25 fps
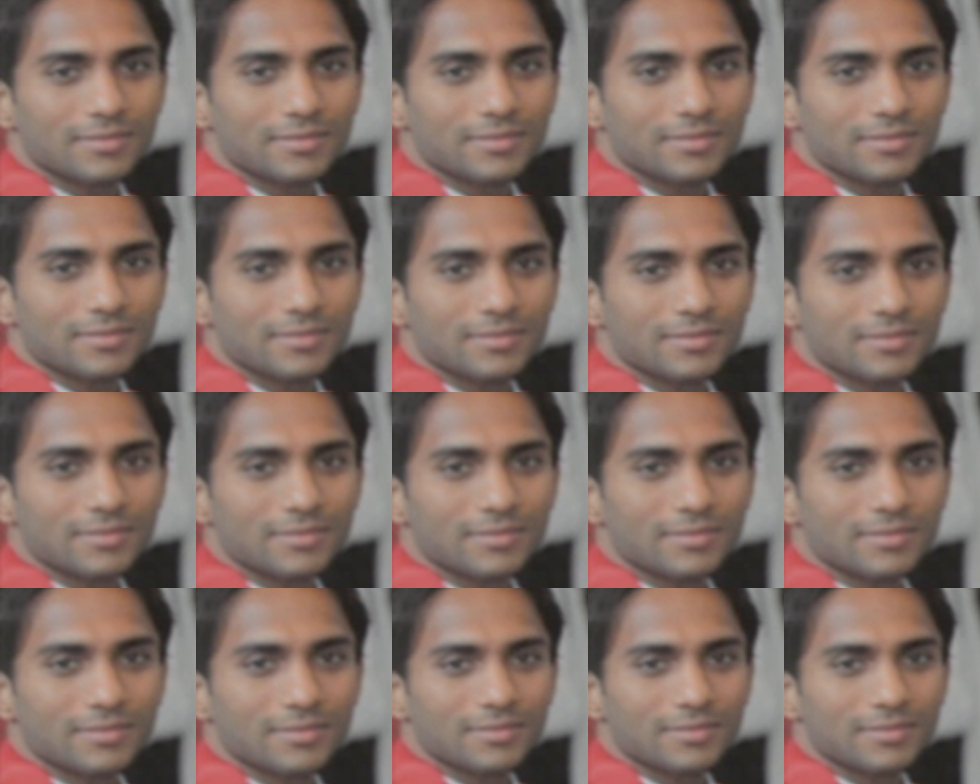
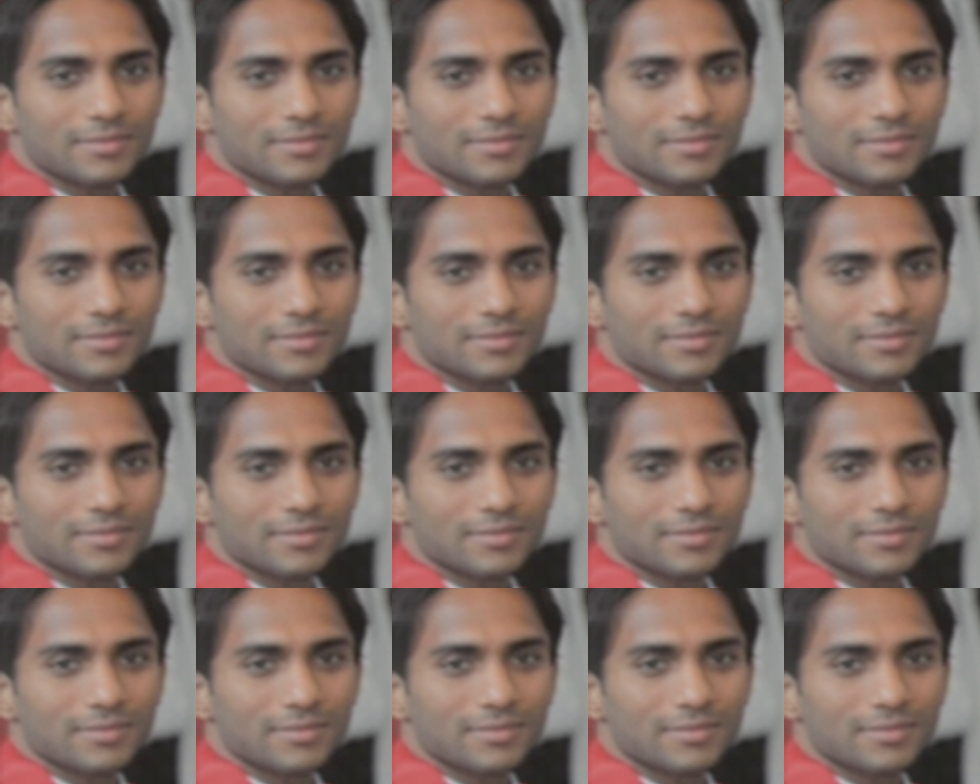
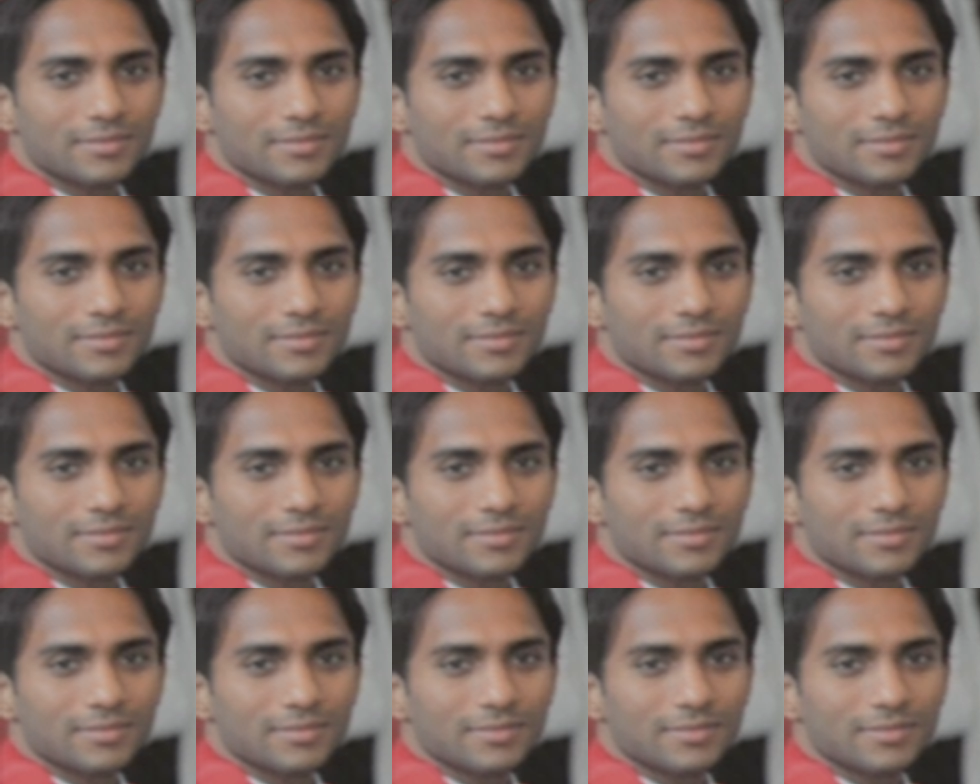
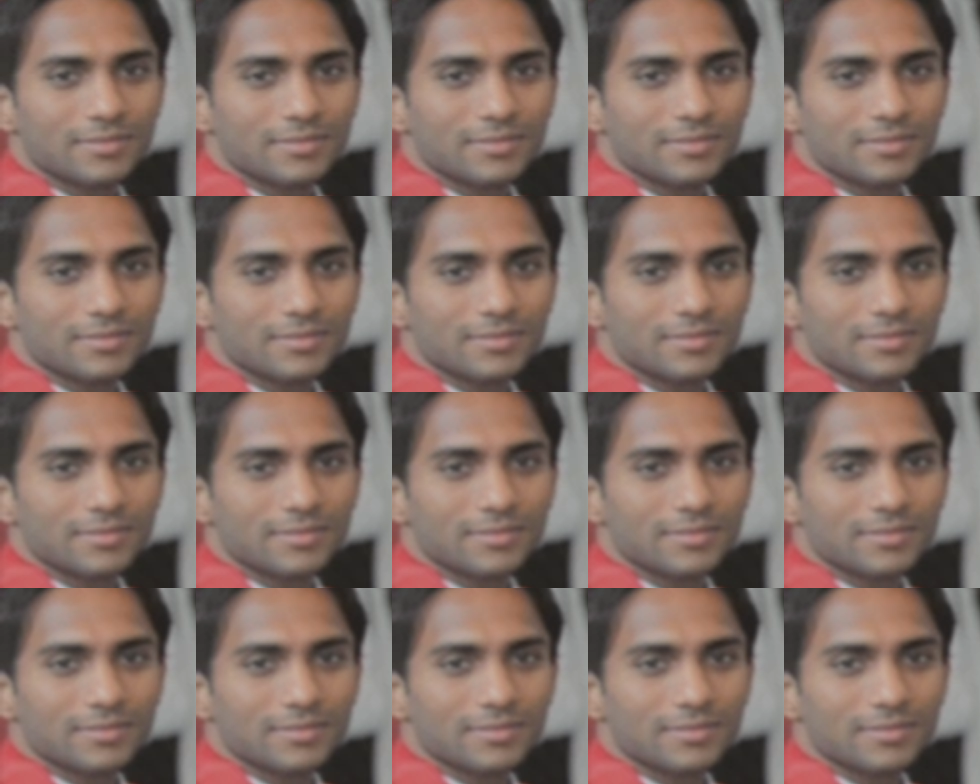
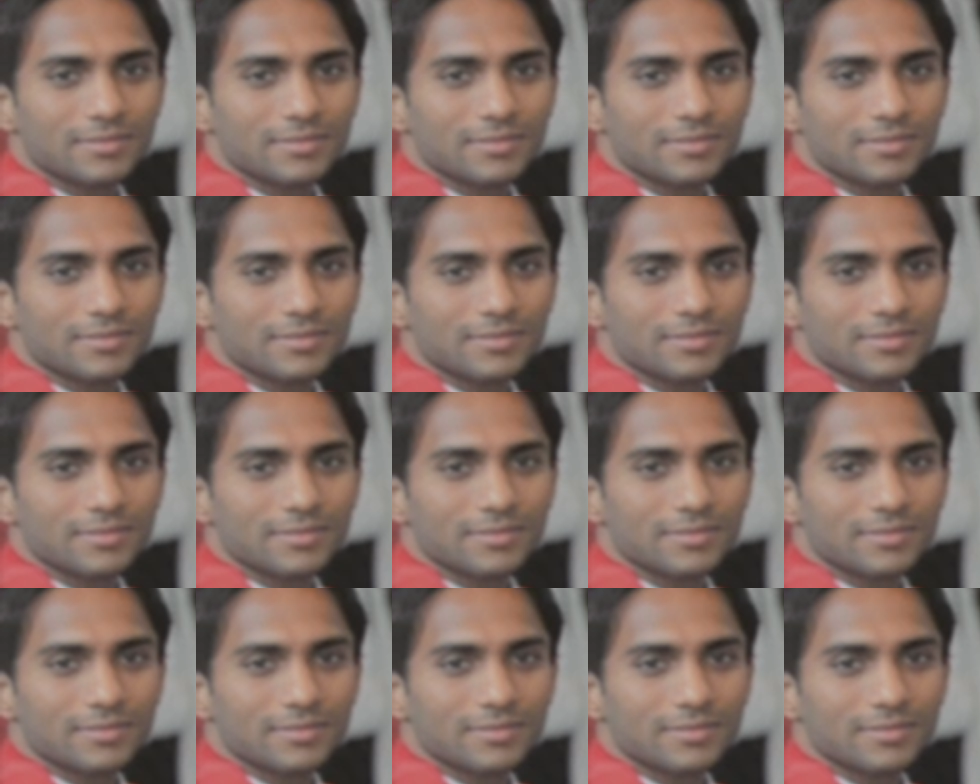
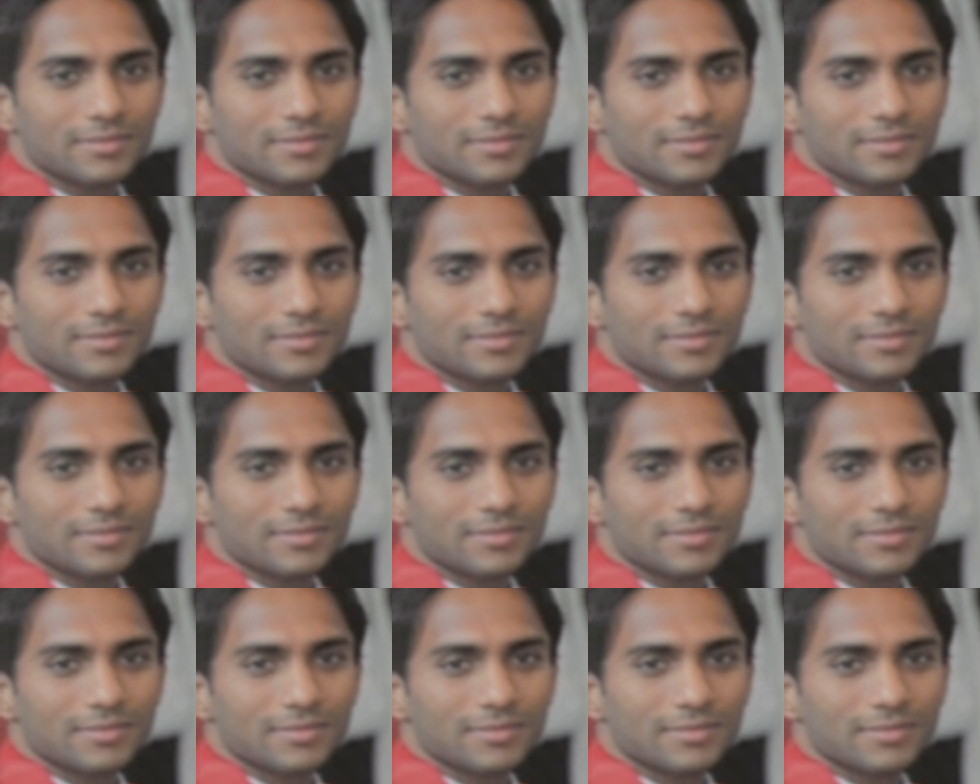
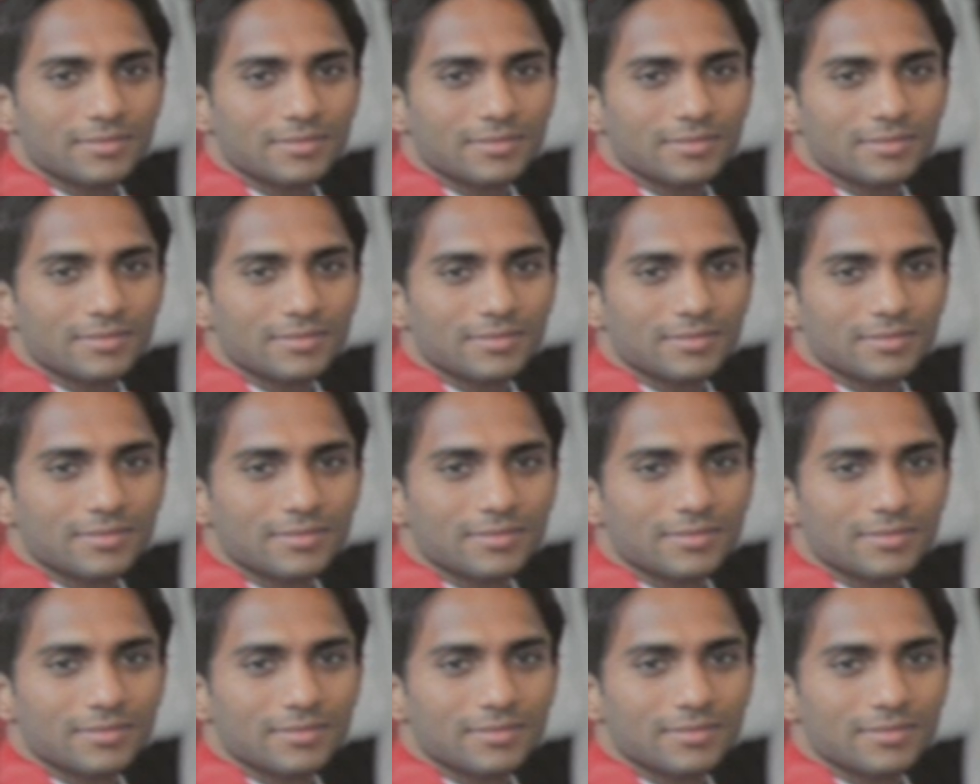
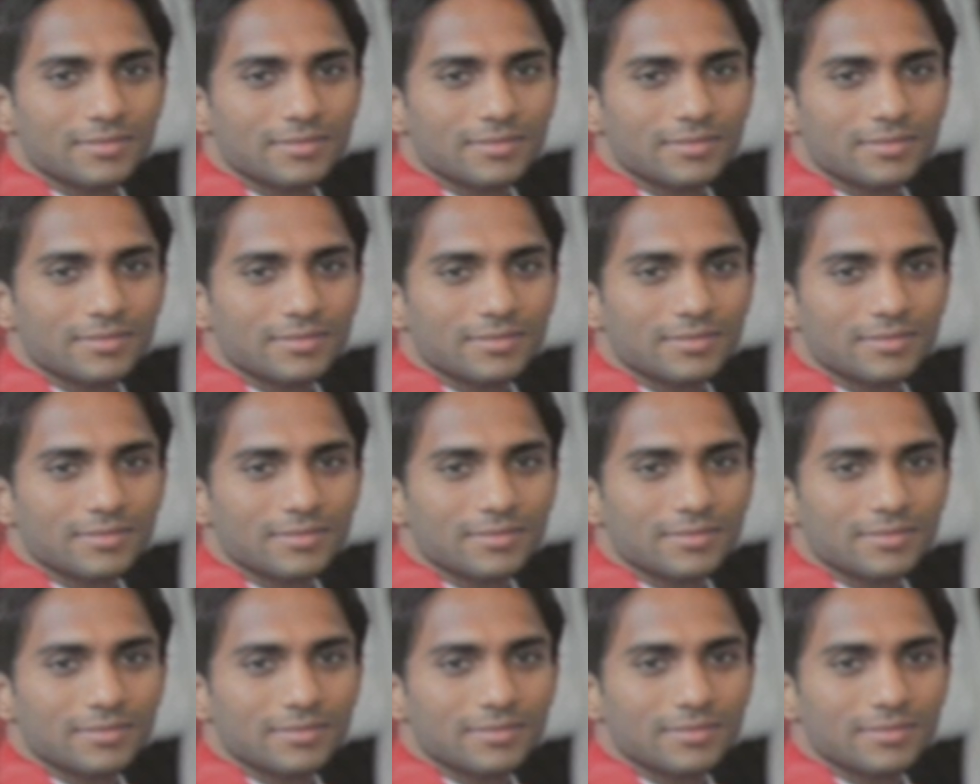
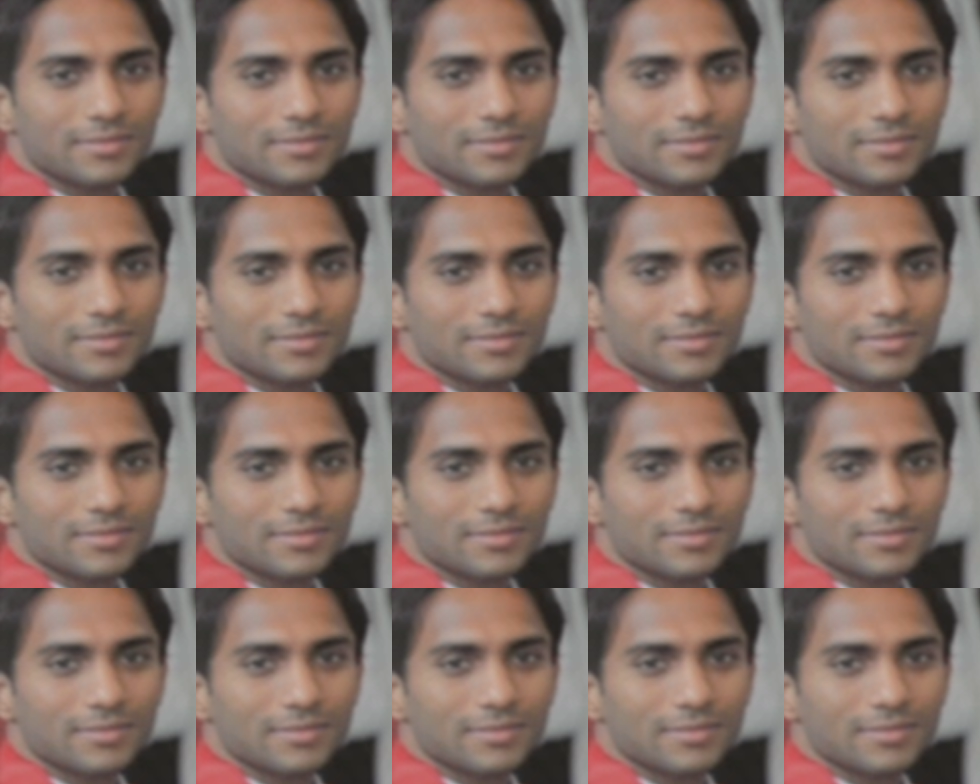
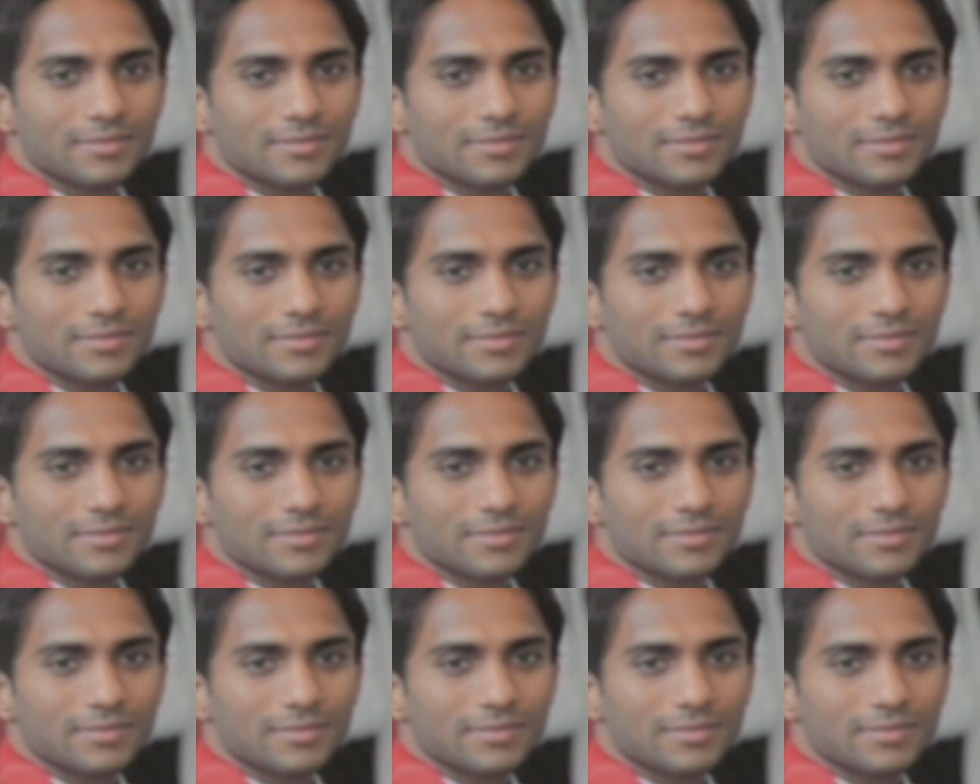[no speech]